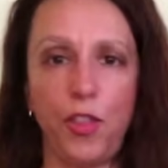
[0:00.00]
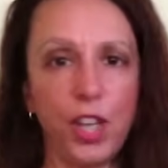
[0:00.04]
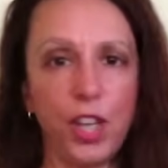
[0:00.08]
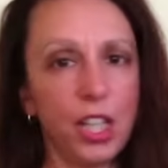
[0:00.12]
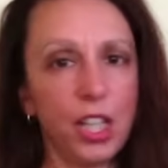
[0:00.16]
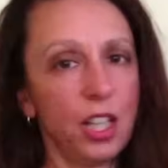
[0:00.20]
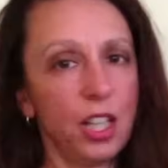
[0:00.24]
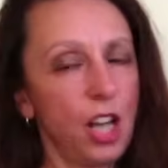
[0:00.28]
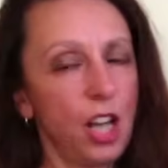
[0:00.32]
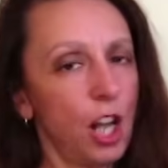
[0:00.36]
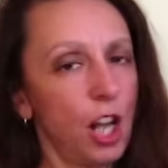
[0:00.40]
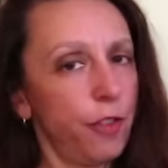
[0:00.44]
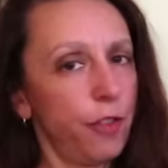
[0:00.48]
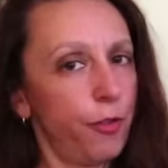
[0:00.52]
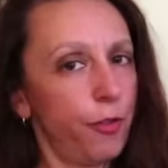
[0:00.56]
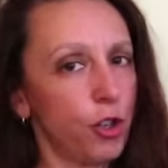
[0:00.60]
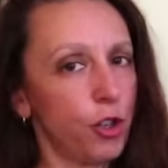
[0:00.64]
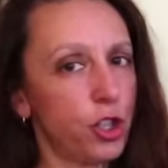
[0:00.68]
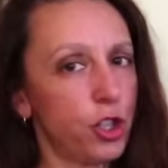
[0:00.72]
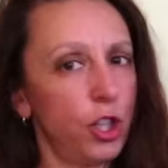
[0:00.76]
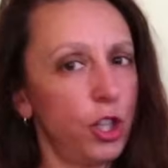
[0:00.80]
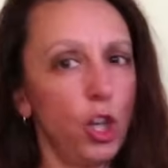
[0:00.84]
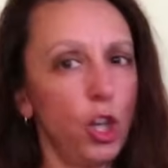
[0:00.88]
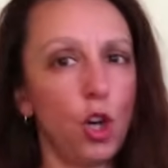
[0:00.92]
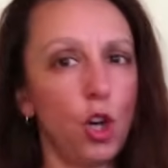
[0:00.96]
enough for
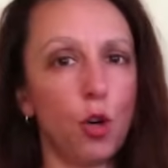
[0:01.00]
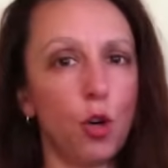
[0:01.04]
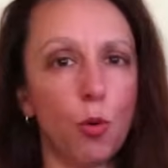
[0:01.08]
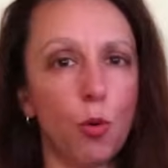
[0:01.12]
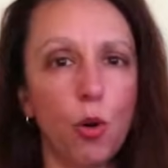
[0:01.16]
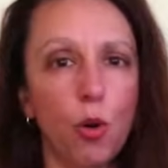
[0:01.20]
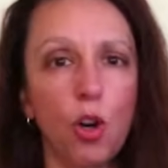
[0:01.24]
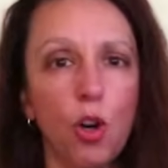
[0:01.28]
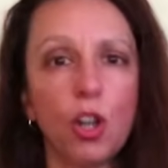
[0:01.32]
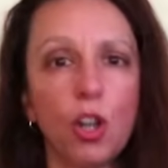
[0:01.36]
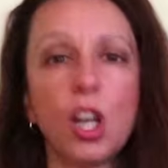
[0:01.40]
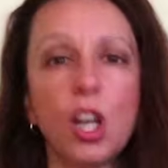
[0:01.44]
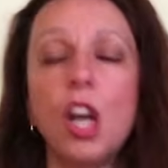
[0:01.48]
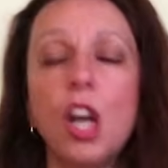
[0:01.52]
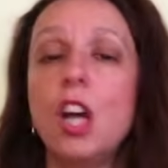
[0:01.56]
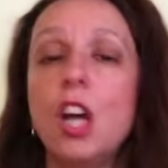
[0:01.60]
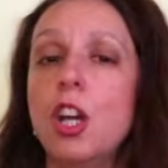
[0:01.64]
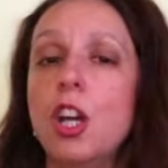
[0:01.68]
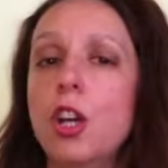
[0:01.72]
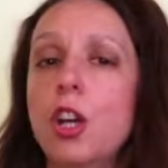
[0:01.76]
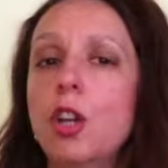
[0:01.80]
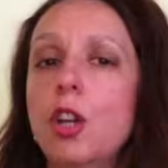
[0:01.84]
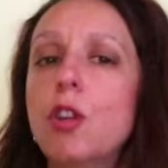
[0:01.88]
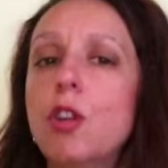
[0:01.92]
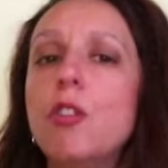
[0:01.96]
slow work,
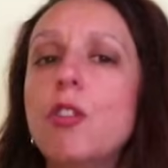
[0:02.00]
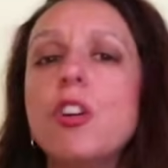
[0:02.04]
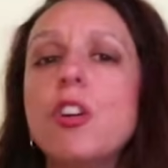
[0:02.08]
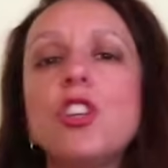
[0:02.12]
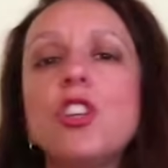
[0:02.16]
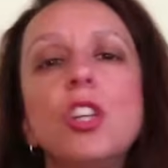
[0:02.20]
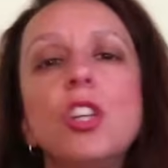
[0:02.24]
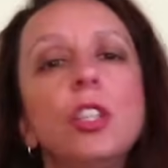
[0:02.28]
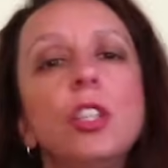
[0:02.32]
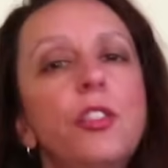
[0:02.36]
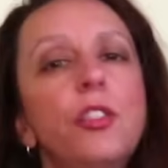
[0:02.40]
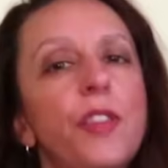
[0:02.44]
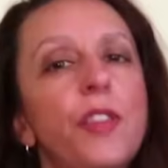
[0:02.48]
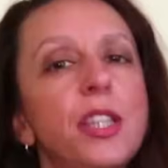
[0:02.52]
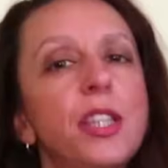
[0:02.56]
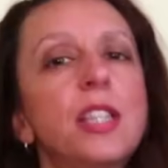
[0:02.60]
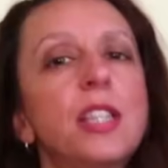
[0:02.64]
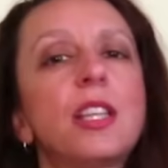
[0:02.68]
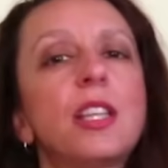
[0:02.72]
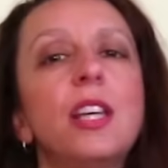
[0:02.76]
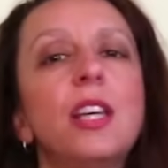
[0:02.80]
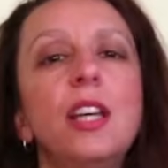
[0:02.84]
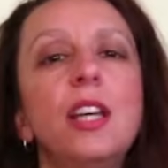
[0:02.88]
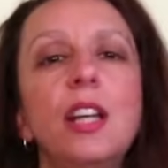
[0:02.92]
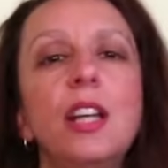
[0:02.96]
nourishing to the
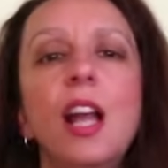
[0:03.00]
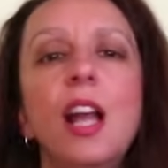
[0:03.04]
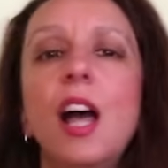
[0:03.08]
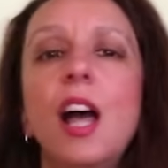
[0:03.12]
skin,